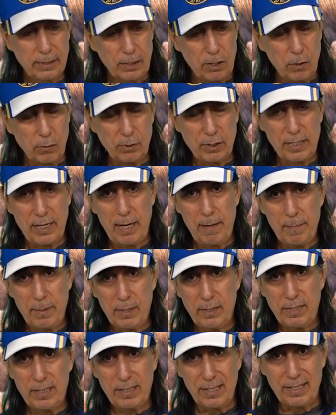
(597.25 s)
Go
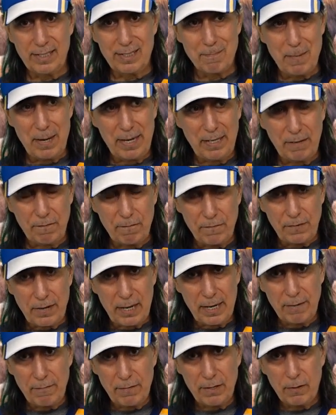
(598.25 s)
Sabres, let's make it
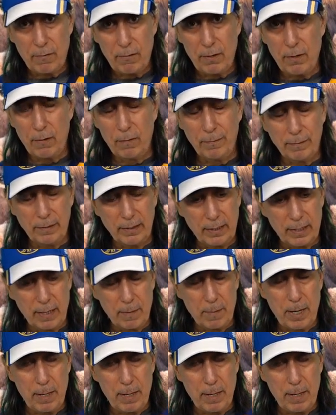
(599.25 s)
five in a row. Come